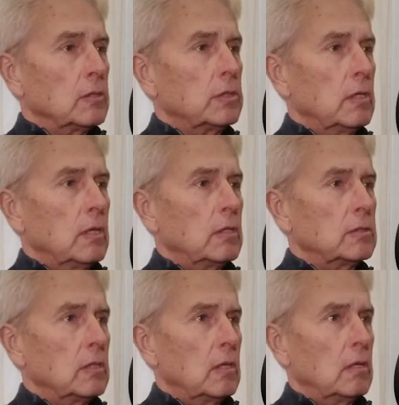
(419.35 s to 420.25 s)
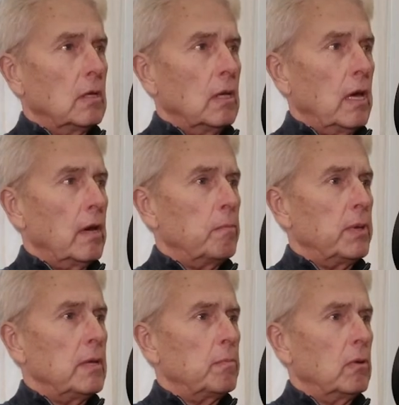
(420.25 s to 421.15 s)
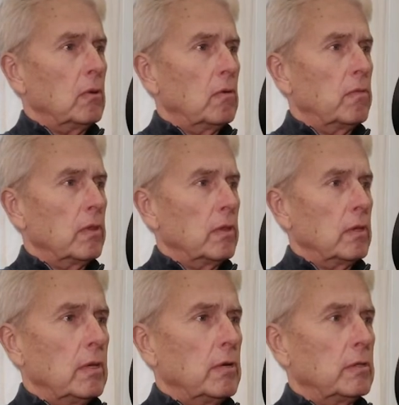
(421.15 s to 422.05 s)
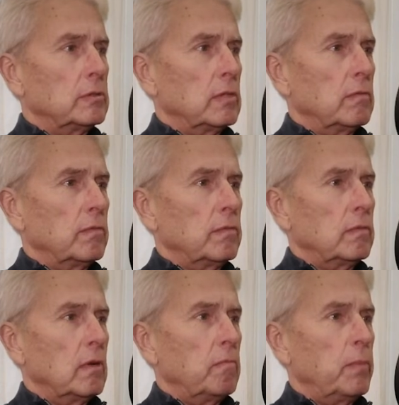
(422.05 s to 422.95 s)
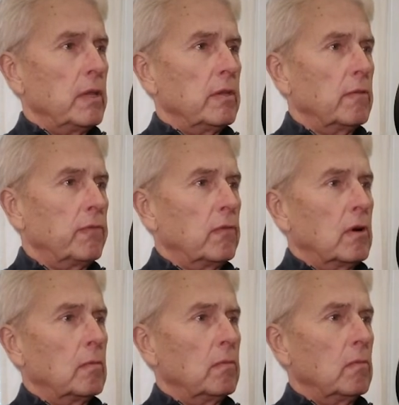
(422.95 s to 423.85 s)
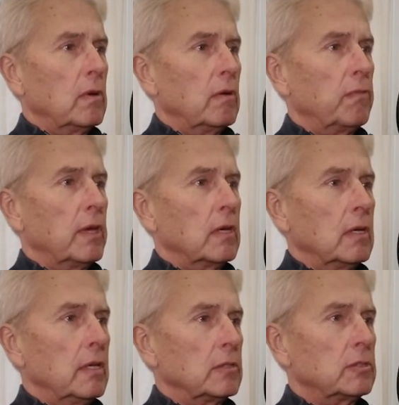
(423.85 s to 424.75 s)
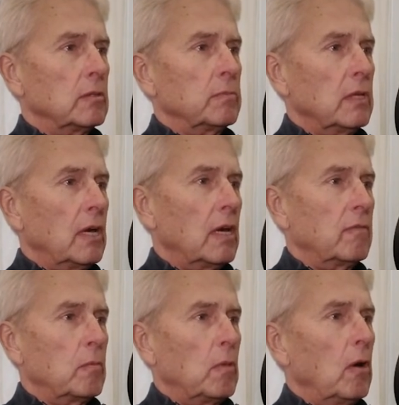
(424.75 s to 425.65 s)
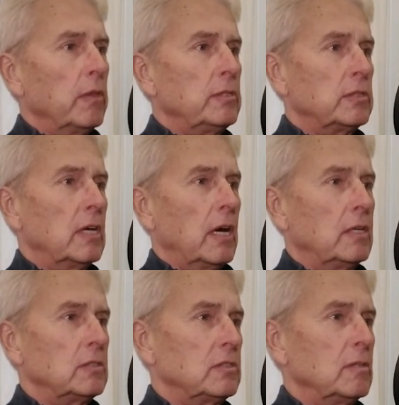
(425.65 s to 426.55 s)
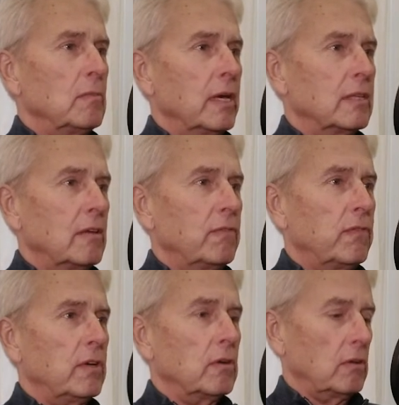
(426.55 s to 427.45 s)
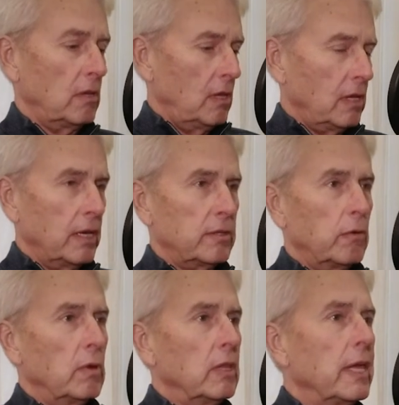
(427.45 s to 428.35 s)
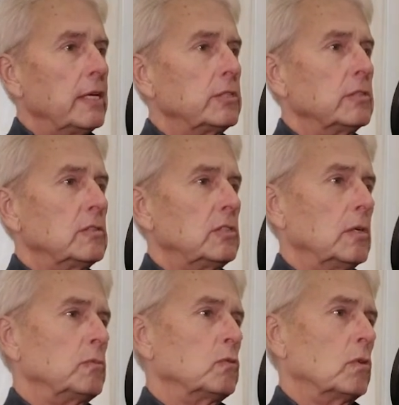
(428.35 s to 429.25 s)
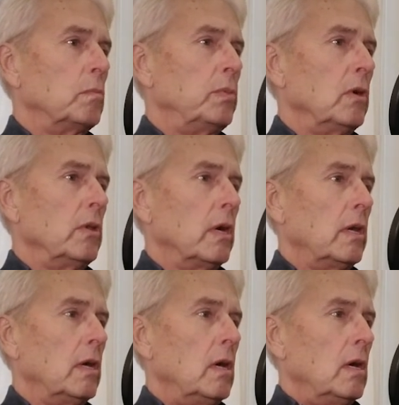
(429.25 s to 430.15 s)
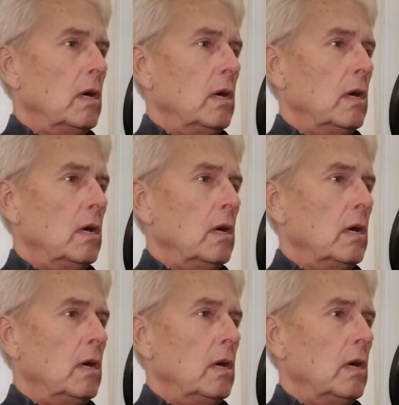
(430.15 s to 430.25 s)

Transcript: Yes, it is. And a lot of people over years have been there for them if they could get something out of them. All these guys seem like they feel like their relationships were built on